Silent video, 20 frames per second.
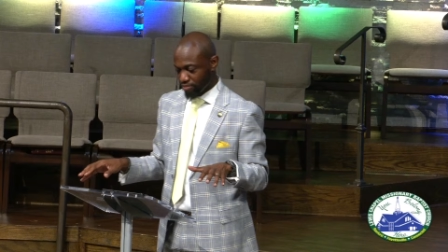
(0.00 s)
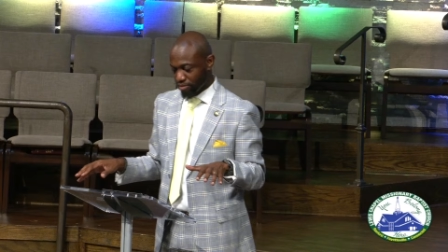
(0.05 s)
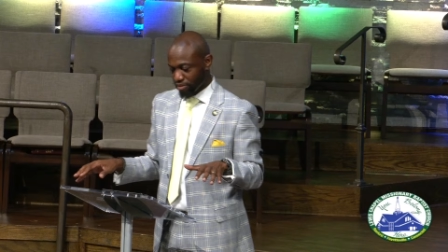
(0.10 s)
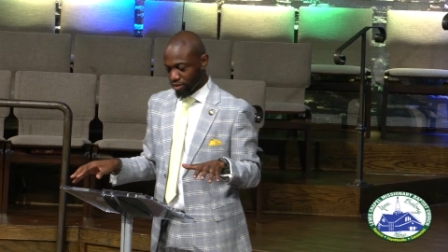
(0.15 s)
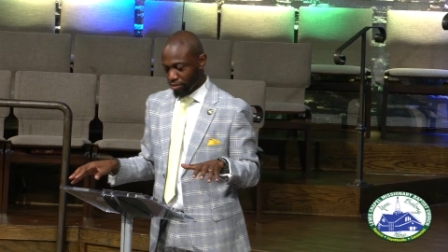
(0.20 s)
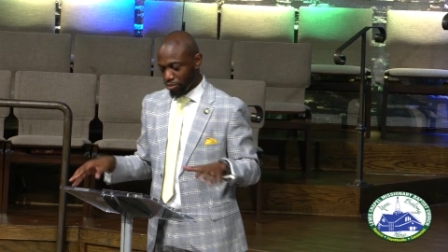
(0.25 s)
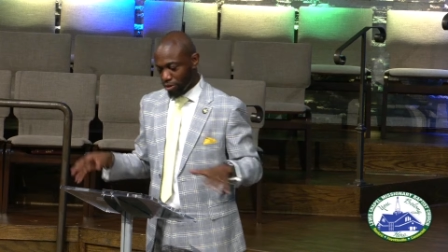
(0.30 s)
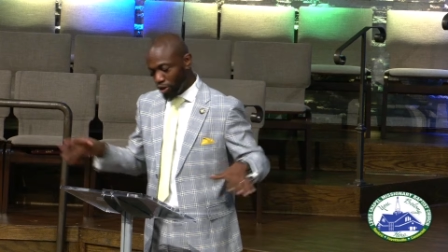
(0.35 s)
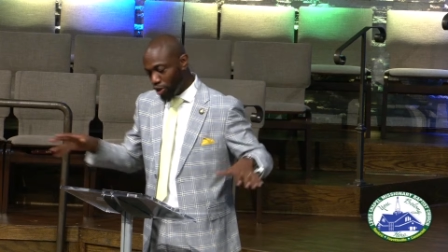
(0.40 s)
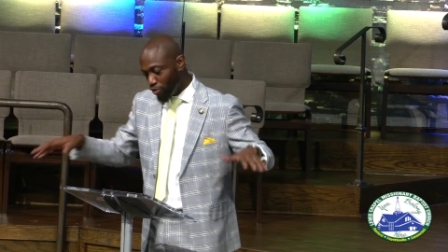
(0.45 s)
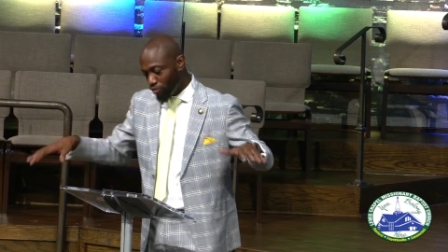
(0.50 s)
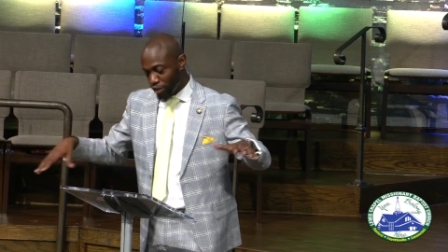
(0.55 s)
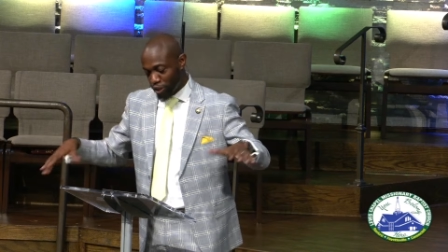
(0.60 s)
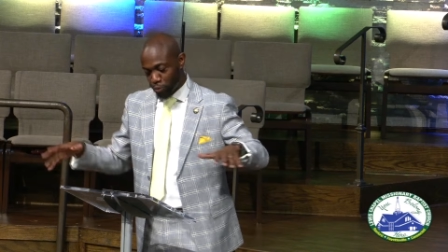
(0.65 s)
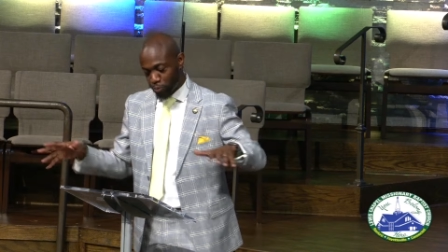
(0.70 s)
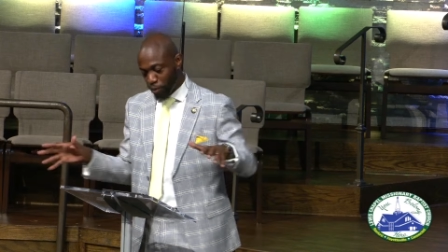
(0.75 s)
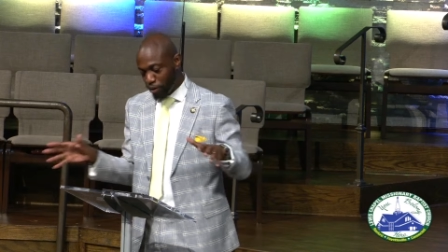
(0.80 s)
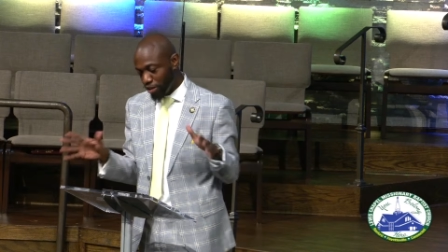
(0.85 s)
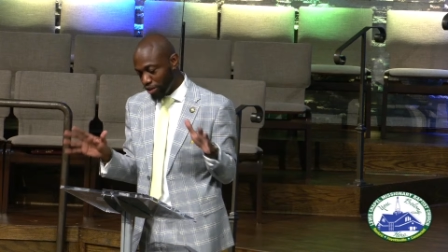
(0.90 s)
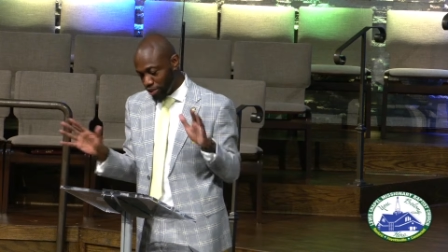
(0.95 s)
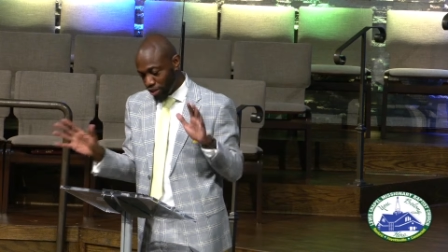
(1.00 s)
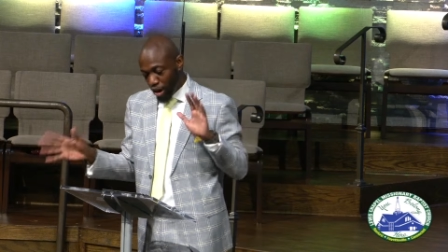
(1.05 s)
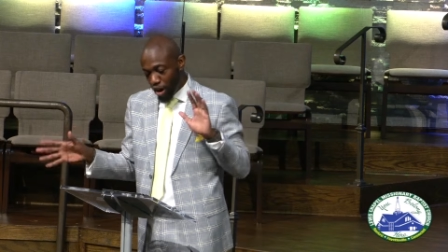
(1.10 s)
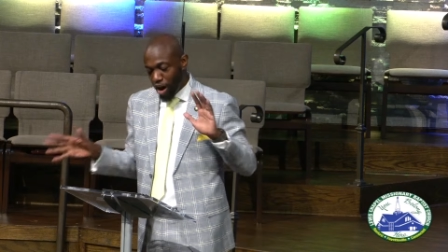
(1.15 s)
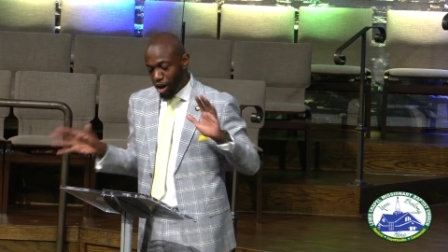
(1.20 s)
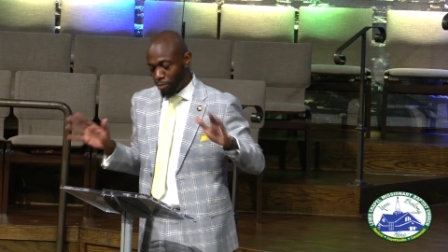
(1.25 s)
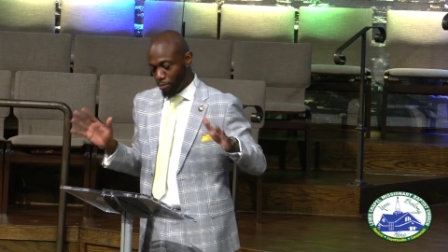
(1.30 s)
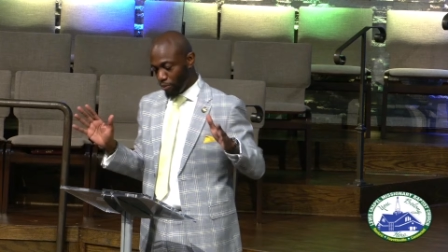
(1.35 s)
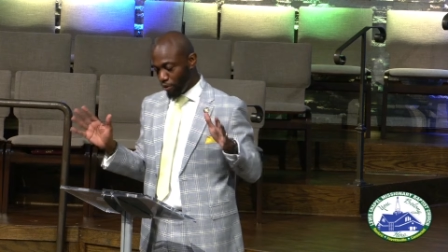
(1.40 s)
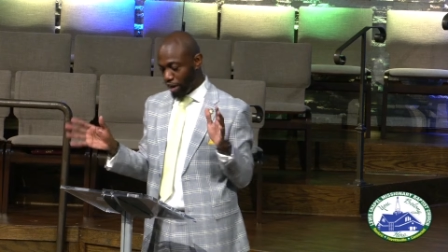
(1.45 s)
but you've experienced
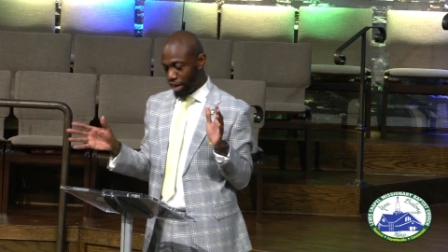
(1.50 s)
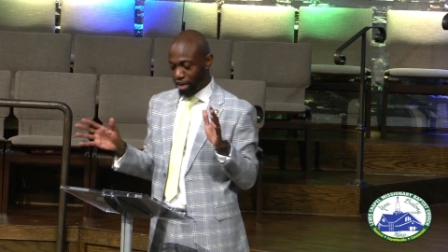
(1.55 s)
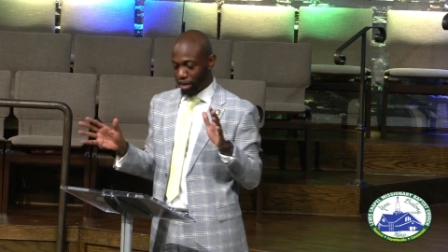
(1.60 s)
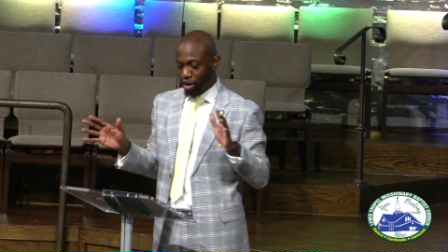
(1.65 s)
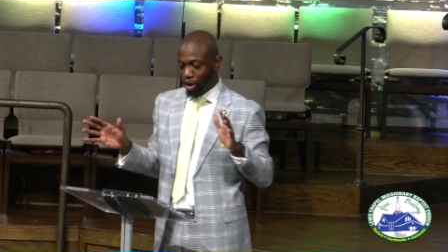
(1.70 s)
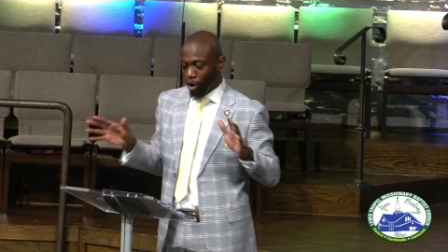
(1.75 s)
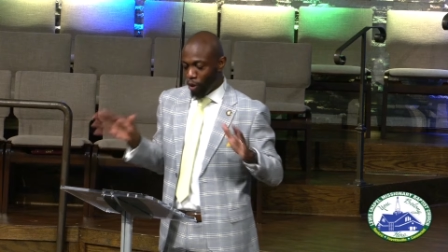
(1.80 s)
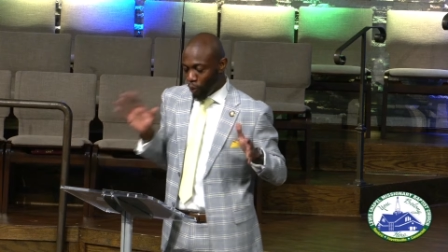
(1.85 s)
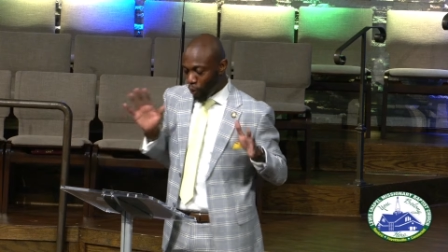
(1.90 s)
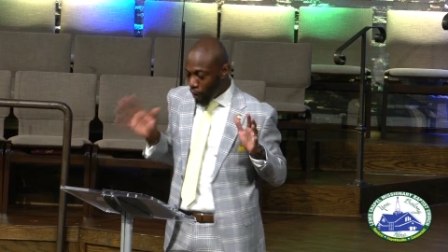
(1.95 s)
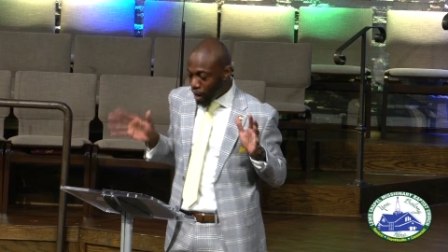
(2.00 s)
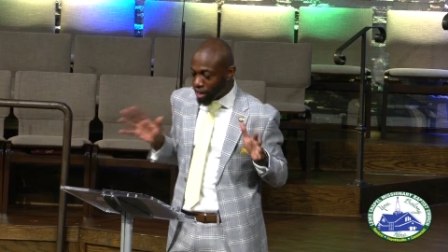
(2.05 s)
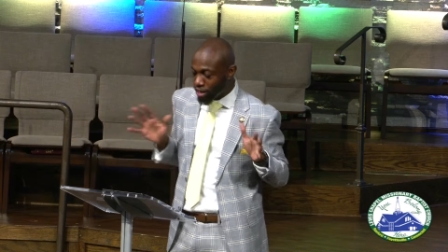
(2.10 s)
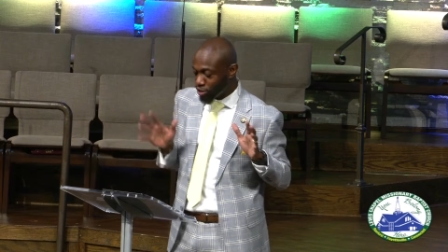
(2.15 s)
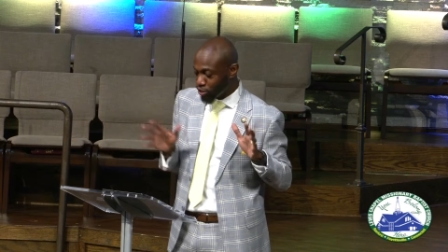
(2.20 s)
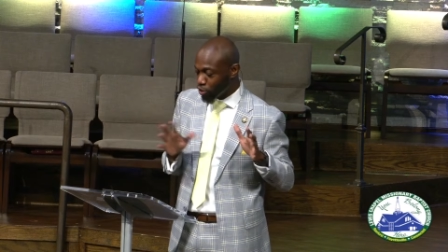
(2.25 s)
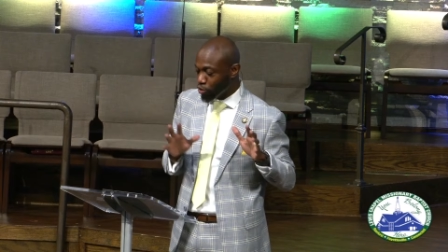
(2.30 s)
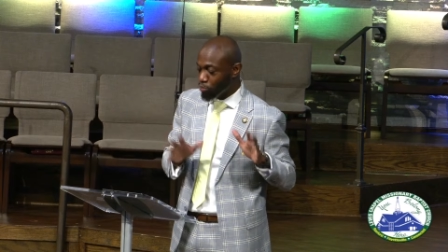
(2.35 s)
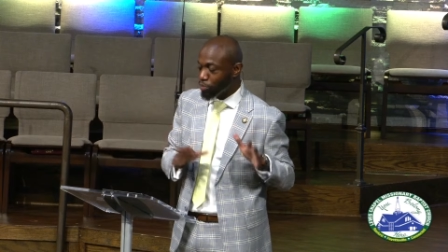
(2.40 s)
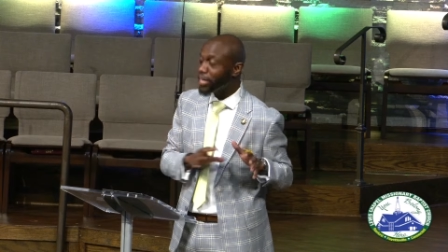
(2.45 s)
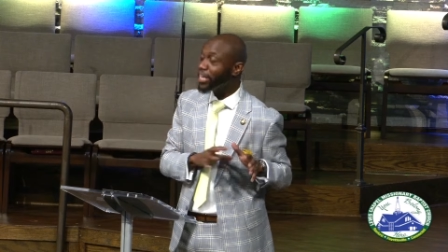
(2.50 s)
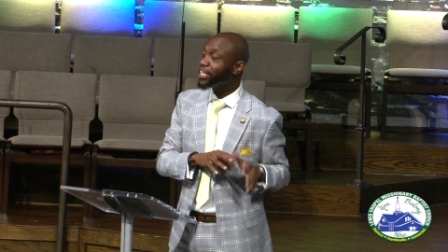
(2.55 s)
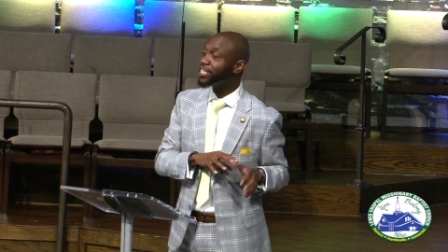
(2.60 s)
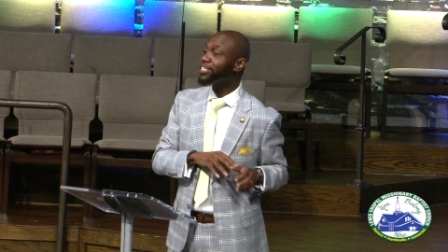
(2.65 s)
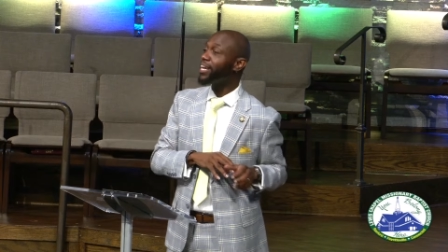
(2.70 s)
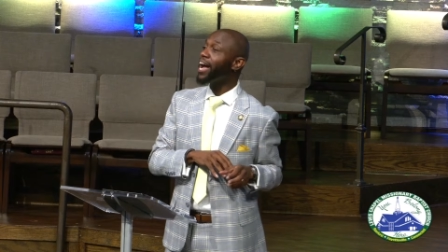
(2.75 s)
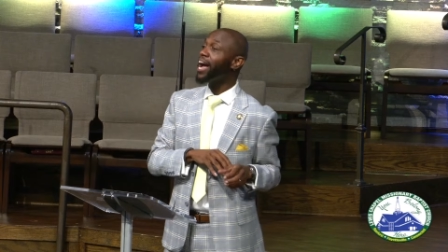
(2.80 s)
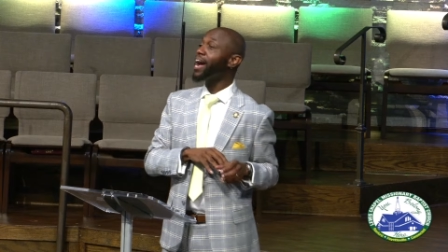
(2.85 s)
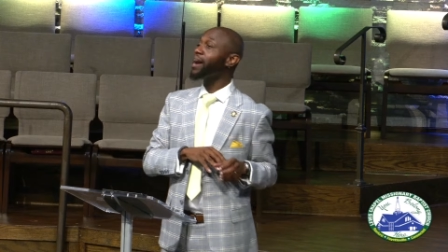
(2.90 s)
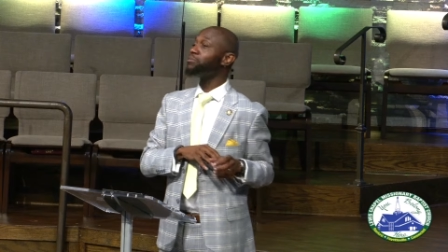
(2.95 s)
heartbreak one too many
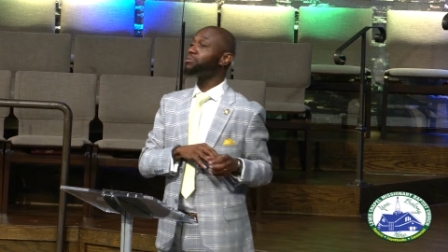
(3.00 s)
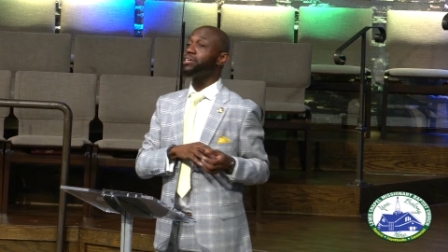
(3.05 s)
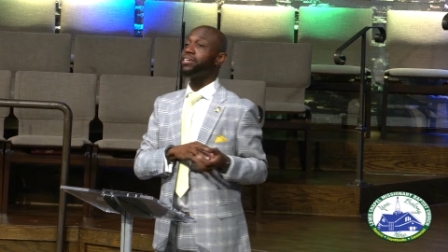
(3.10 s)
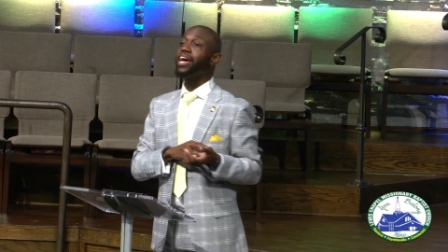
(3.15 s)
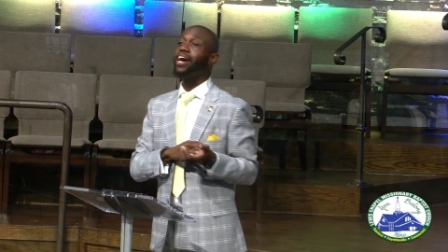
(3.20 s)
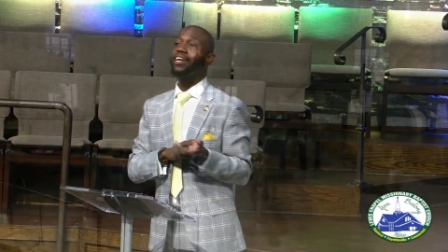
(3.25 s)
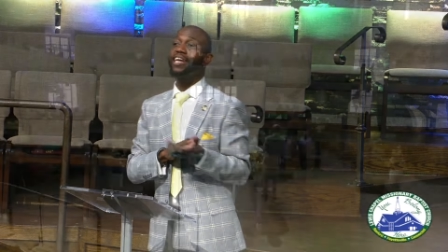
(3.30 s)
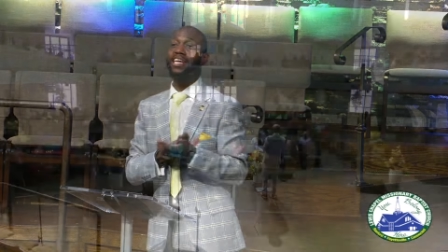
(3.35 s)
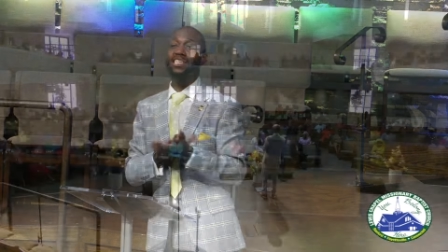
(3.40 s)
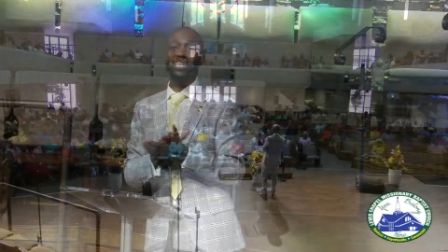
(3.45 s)
times, and now there's an